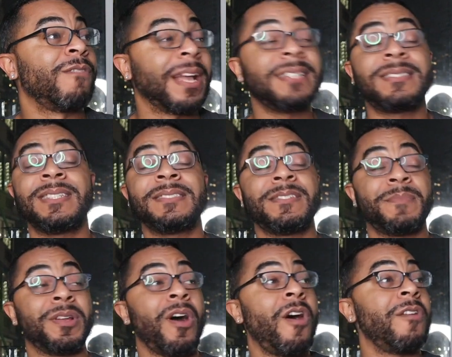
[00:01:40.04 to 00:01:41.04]

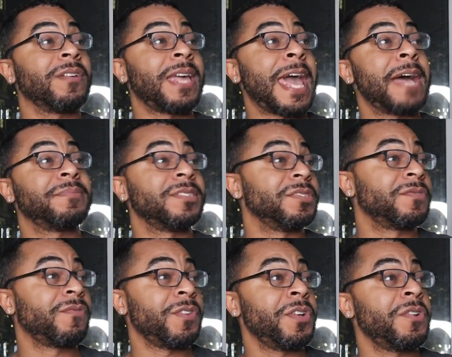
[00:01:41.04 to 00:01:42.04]
racism in all caps
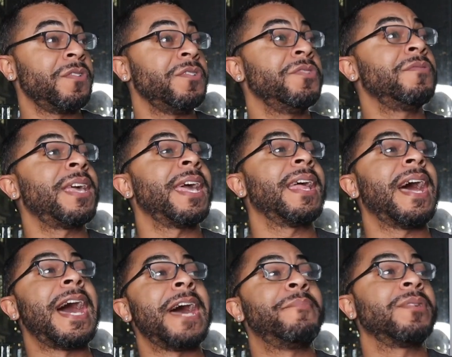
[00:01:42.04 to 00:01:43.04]
is real, you can't
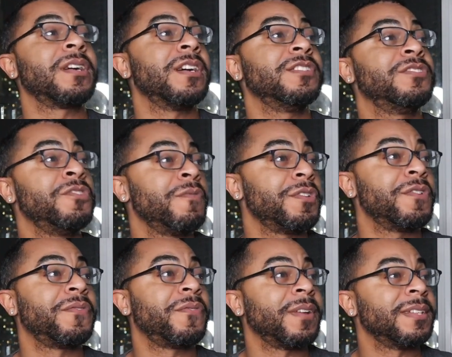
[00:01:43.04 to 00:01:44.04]
hide because you and
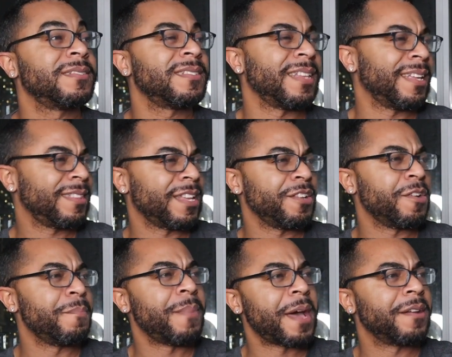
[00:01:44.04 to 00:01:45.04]
your friends think that
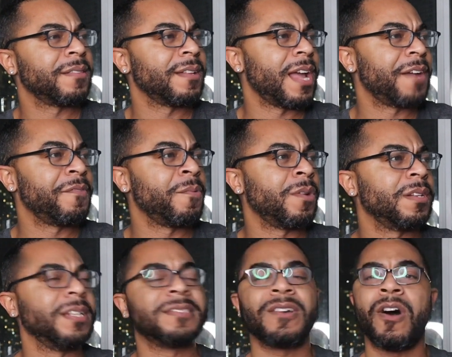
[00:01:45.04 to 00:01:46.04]
you're better than
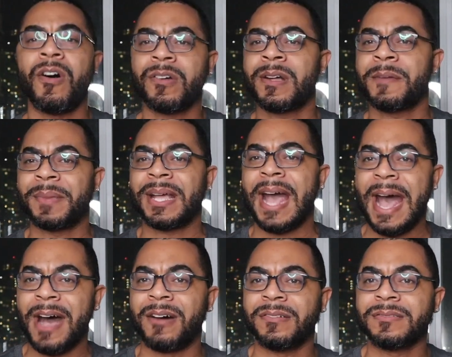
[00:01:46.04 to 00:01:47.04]
everyone, it's all coming
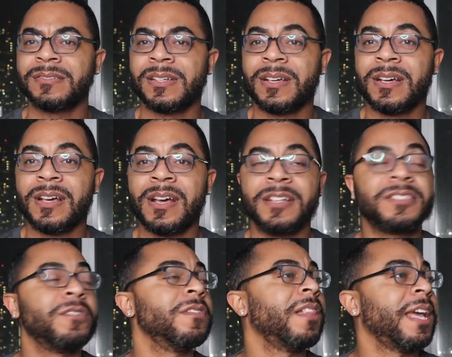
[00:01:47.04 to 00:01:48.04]
out.
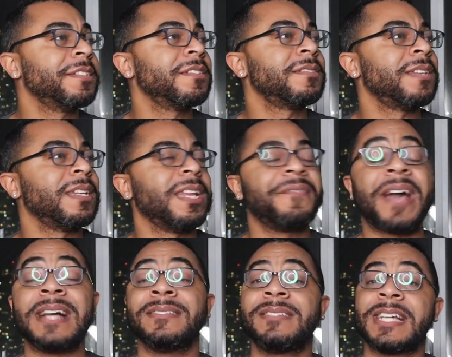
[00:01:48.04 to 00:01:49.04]
So the ladies are saying they've
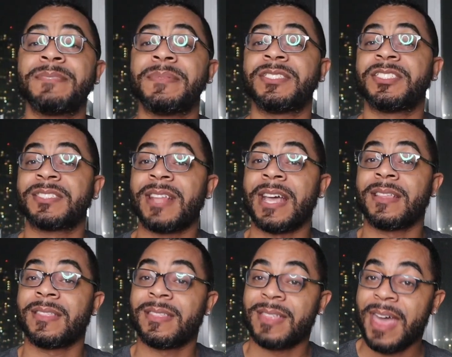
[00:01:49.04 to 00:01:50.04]
gotten text messages
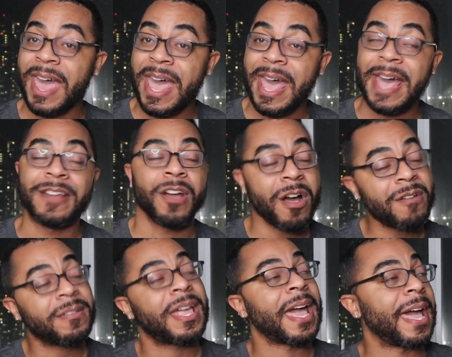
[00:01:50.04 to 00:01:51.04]
like that.
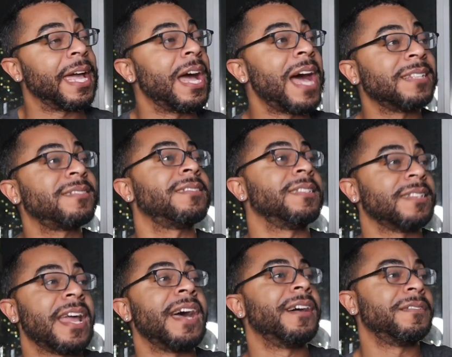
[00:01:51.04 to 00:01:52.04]
Okay, I see
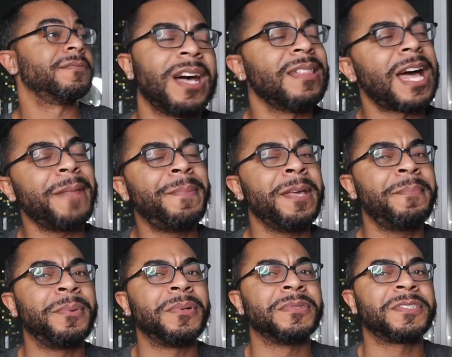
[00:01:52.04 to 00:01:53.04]
now. A lot of
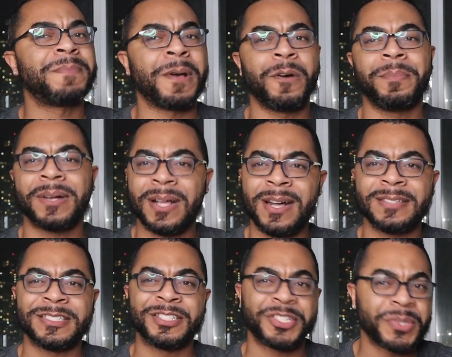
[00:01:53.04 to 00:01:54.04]
people spell
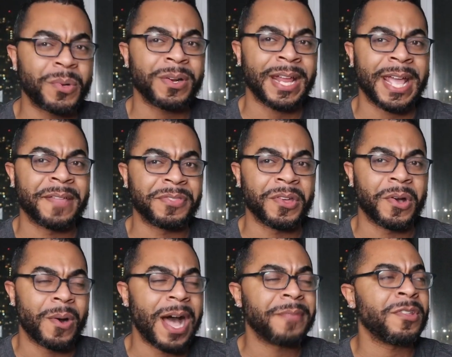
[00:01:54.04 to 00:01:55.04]
because in shorthand
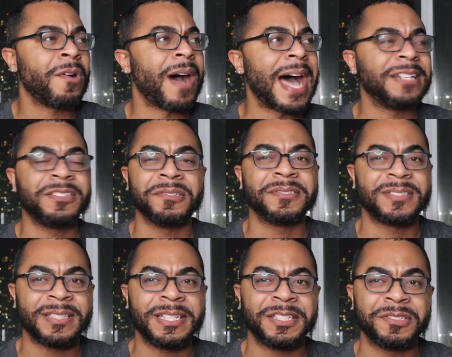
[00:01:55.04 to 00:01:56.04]
though. I know I do
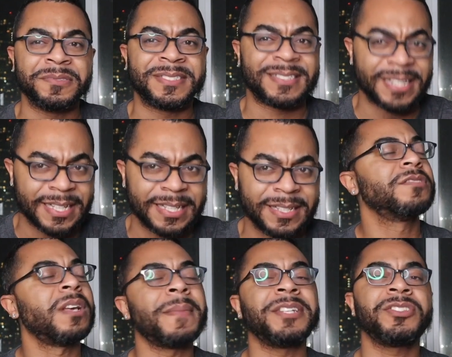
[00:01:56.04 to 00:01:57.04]
C-U-Z.
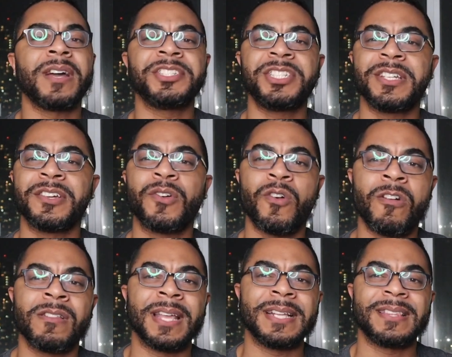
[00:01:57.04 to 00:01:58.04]
So I'm not sure how she can
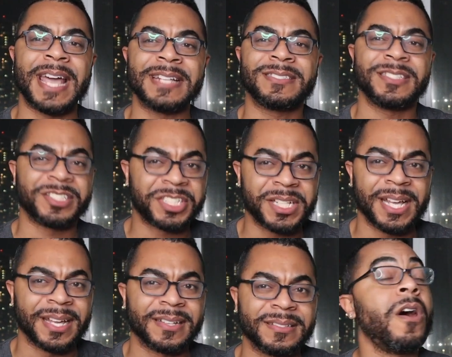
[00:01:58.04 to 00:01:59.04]
correlate that to
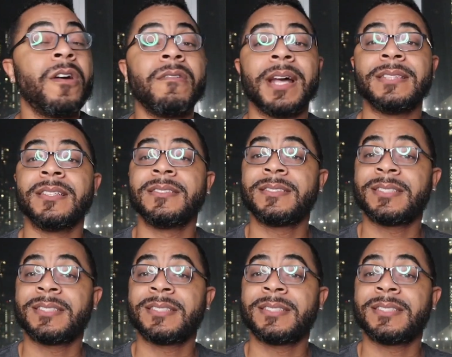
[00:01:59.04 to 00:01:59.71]
Jen. Oh, and the